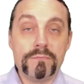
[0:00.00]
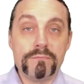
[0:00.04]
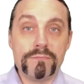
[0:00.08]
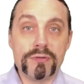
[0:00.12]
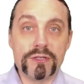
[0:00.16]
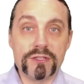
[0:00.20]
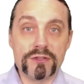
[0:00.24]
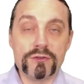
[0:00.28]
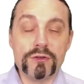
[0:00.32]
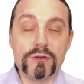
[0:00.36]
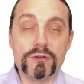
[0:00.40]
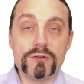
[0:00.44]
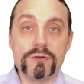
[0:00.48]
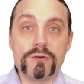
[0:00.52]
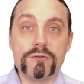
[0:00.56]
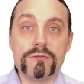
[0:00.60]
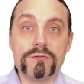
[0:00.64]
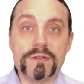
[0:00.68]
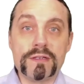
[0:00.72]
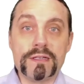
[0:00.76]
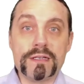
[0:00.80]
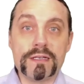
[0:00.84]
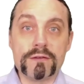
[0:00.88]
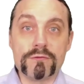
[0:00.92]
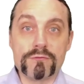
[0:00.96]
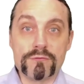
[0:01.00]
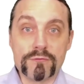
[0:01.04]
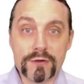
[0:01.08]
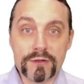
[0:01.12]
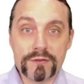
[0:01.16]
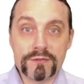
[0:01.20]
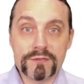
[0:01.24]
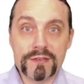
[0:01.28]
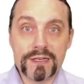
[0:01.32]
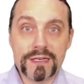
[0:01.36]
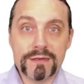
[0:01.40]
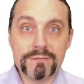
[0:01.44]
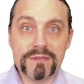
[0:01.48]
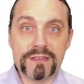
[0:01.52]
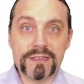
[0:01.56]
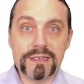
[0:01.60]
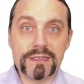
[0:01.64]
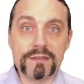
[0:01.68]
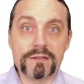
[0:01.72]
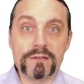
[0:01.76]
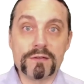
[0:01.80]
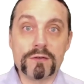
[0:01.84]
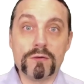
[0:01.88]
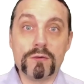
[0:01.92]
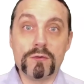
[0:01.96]
but not only runtime
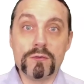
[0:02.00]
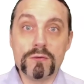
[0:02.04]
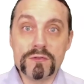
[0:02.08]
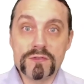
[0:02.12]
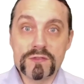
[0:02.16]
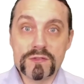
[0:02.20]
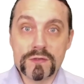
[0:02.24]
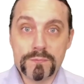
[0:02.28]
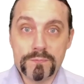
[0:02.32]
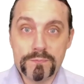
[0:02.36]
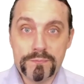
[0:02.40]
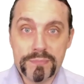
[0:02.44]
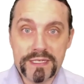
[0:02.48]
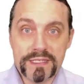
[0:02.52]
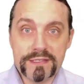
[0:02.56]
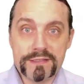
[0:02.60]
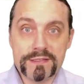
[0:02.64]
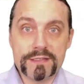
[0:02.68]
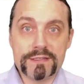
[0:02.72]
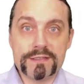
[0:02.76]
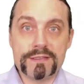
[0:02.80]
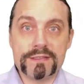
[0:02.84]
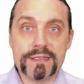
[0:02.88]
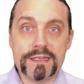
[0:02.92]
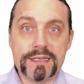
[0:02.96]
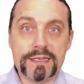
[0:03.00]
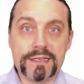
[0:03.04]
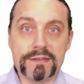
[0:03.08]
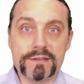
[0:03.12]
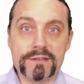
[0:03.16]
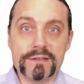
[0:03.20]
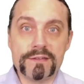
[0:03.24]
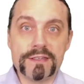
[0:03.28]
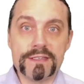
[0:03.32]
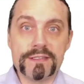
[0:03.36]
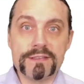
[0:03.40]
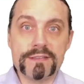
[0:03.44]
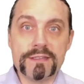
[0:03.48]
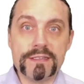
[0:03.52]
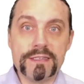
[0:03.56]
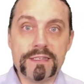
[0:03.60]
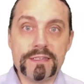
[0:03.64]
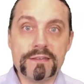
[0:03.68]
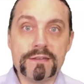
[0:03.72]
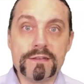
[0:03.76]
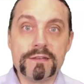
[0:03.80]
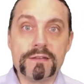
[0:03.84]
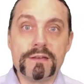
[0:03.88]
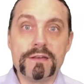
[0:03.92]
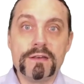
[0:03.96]
data, also business data is
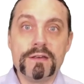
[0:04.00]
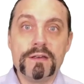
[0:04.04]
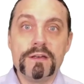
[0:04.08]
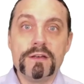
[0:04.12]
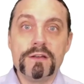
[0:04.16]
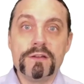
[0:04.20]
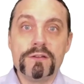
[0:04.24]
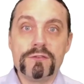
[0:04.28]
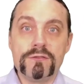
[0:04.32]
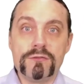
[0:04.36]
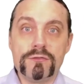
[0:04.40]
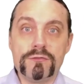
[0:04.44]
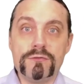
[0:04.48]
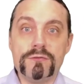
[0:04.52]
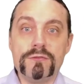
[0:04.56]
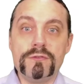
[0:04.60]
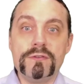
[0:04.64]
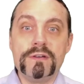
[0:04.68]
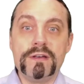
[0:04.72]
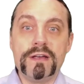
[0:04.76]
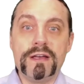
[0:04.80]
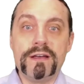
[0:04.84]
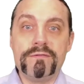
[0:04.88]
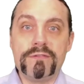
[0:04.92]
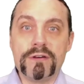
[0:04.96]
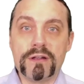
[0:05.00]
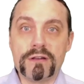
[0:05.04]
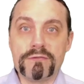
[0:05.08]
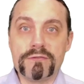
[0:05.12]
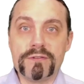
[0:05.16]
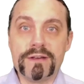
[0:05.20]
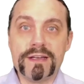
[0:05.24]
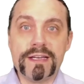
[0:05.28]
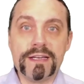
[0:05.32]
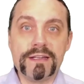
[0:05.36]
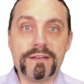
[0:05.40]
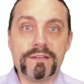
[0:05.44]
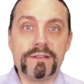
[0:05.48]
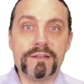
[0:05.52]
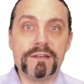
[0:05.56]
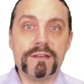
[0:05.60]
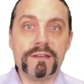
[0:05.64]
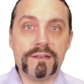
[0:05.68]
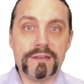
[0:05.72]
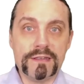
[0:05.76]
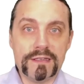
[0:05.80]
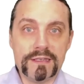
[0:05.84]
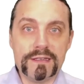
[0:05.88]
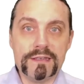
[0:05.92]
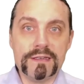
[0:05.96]
needed to evaluate
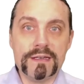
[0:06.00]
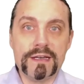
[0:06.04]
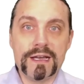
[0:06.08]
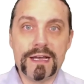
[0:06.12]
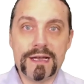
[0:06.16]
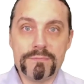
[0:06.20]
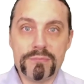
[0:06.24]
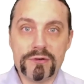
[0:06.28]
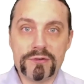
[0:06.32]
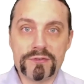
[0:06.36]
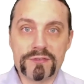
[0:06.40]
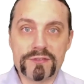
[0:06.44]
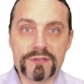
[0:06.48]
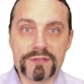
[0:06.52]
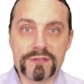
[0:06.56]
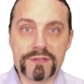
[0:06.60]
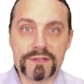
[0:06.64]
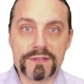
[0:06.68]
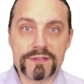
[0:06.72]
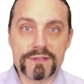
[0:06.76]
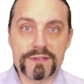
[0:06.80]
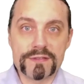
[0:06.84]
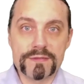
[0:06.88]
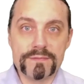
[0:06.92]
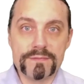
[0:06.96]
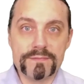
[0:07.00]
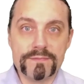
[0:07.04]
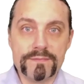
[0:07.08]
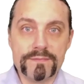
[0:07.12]
the hypothesis.